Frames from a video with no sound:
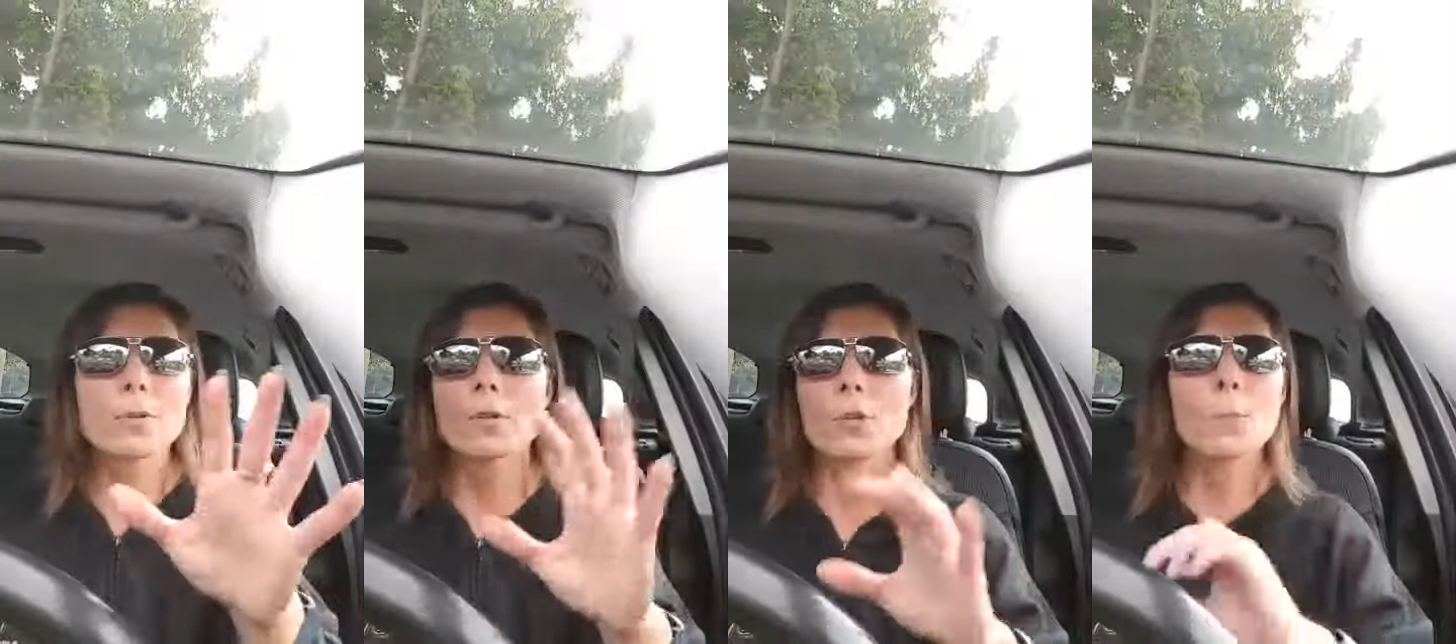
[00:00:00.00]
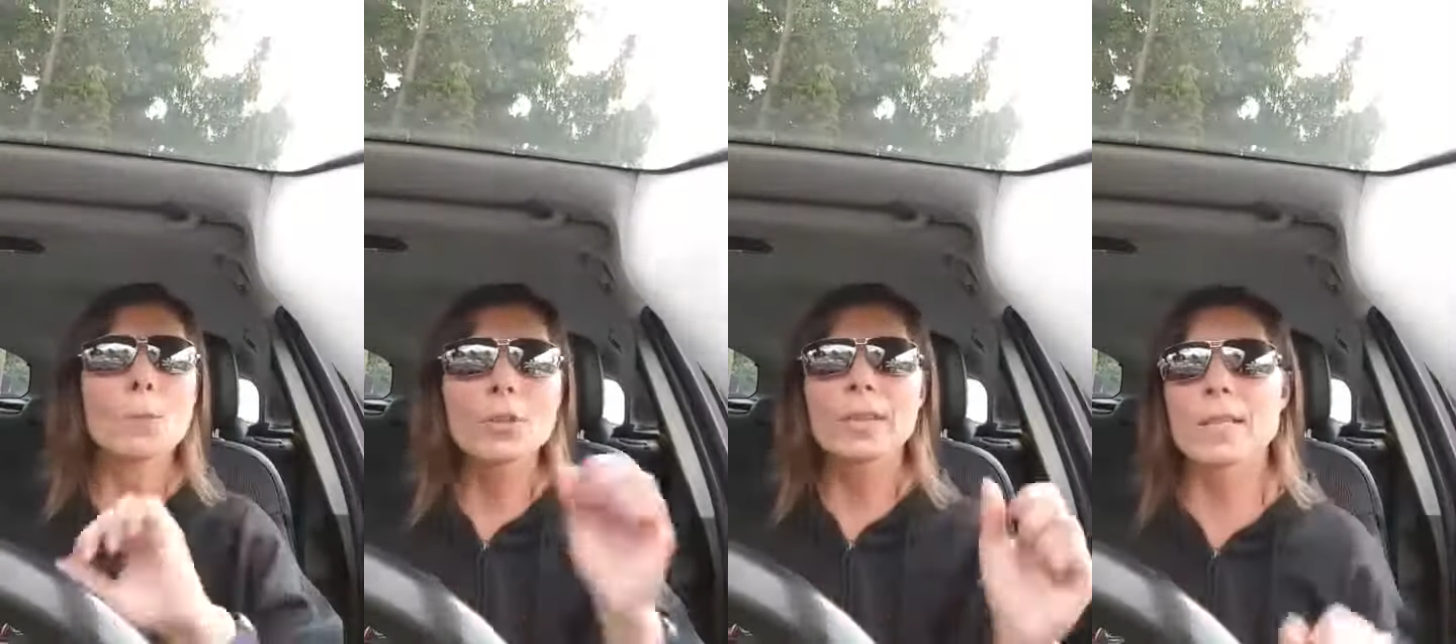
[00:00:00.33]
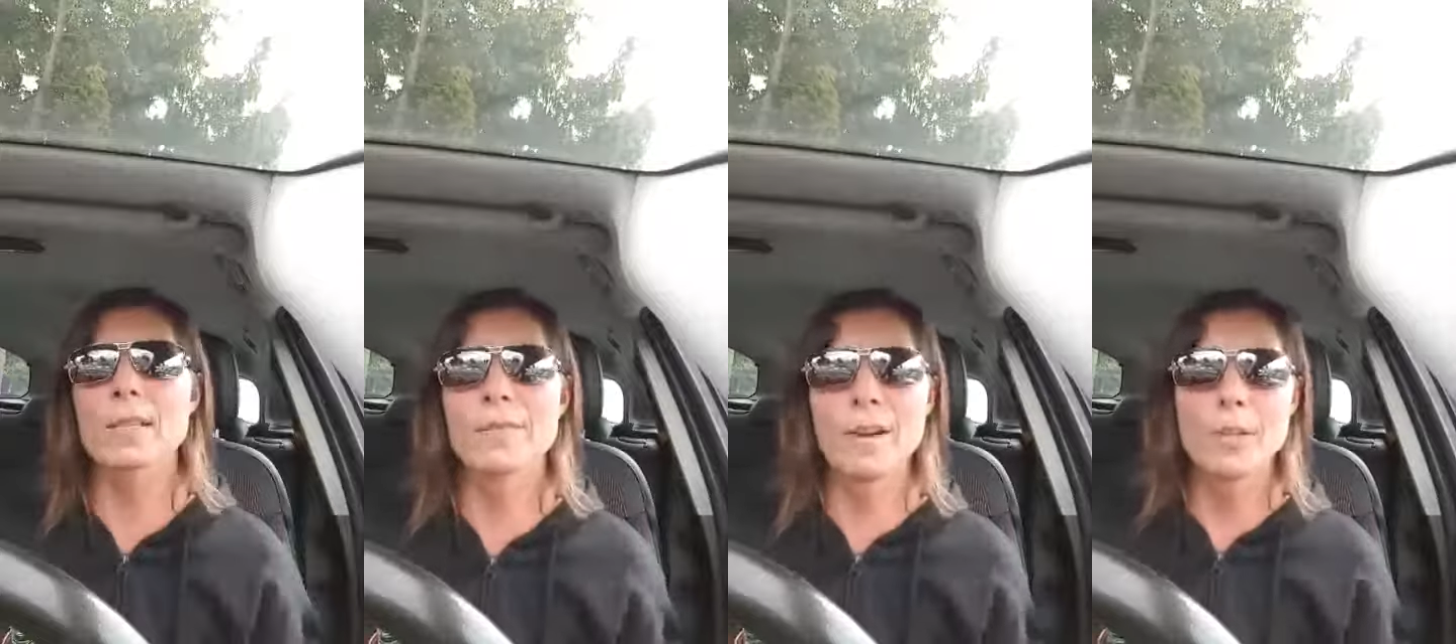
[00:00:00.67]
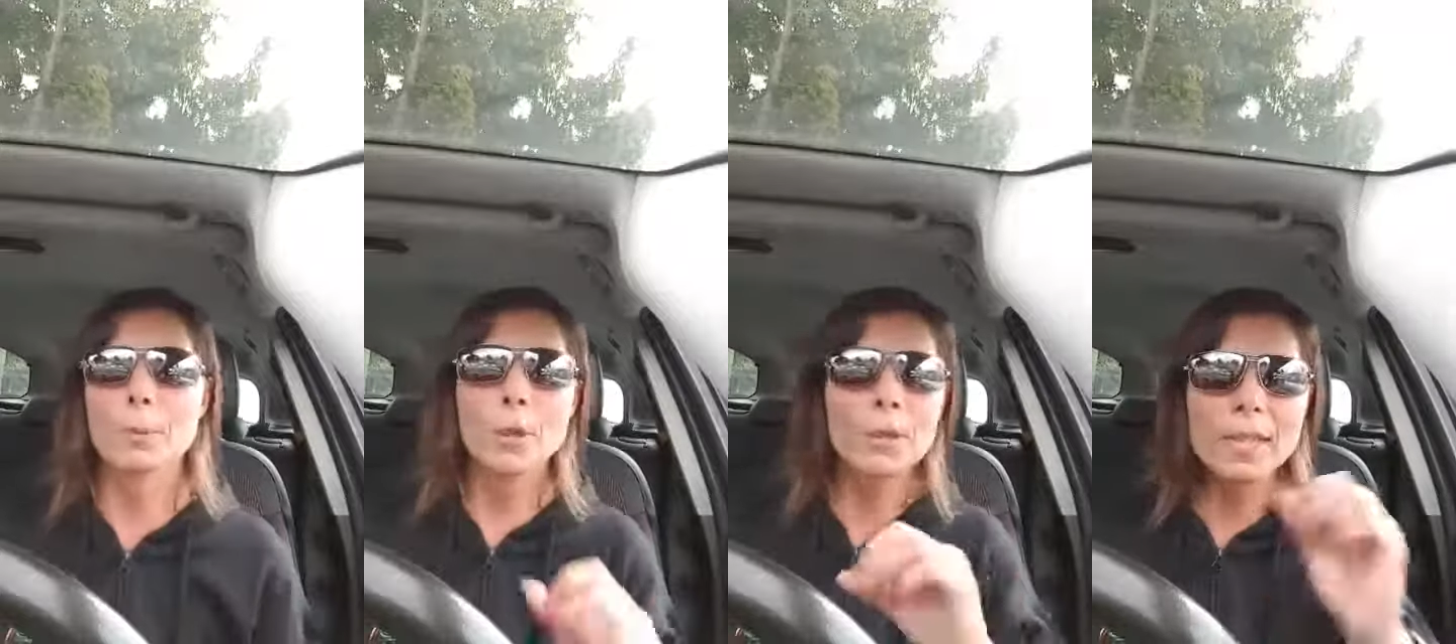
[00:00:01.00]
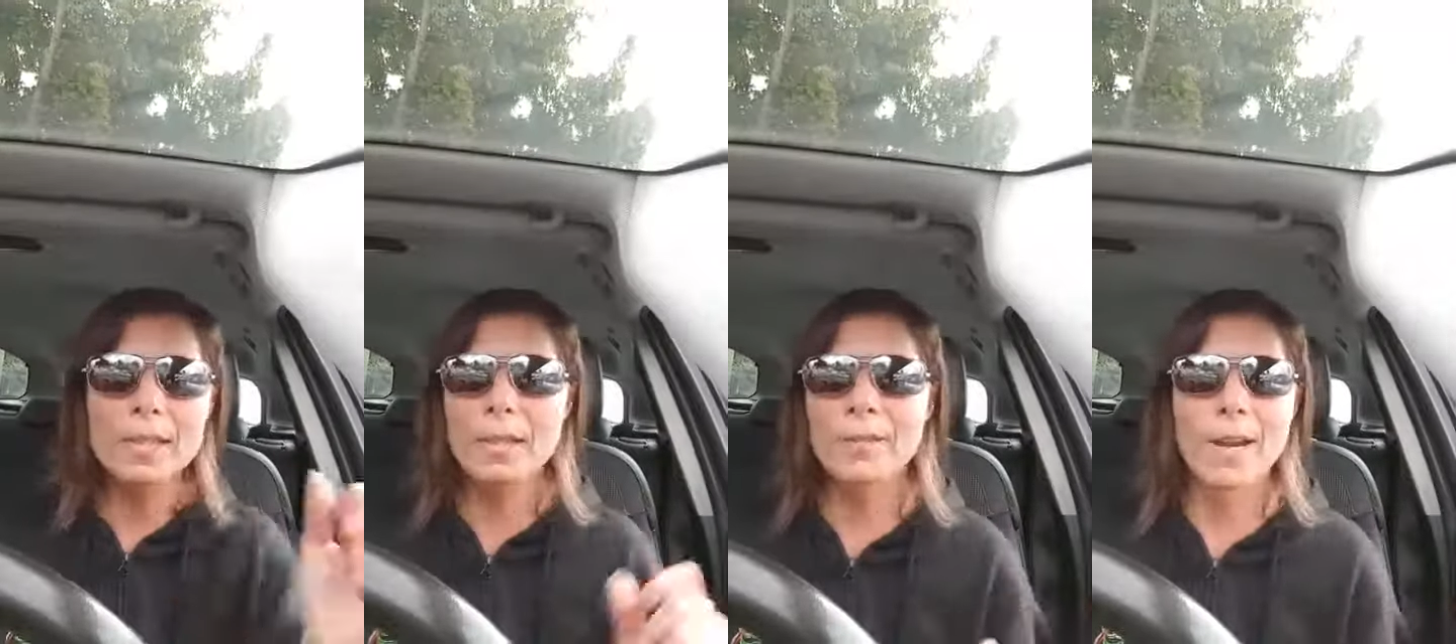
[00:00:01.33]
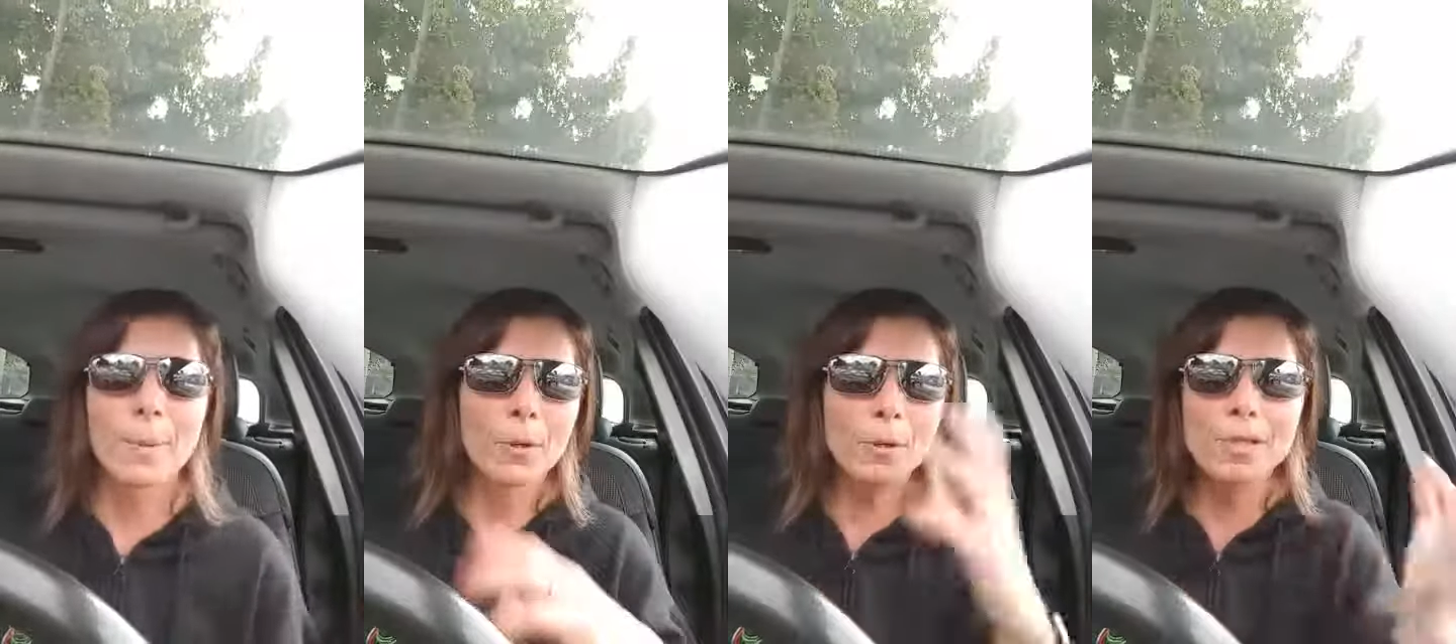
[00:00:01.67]
your blood tests are fine, your blood tests are
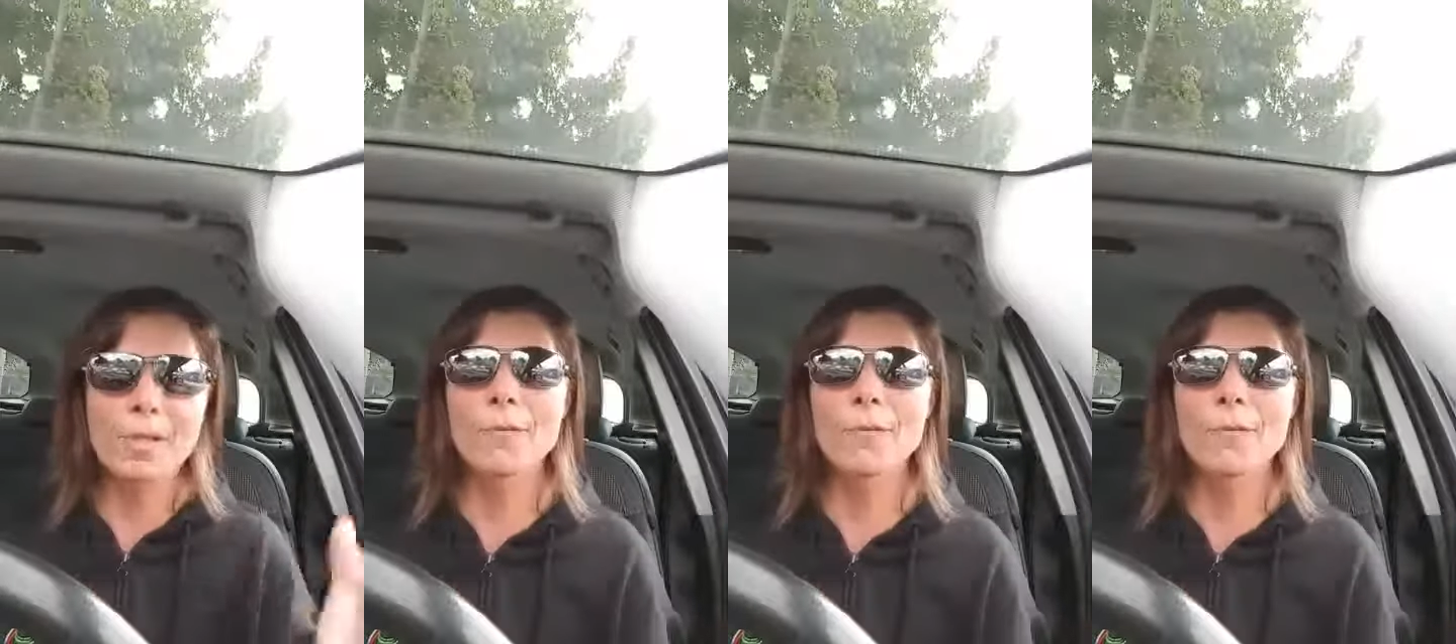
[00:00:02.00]
fine, blood tests.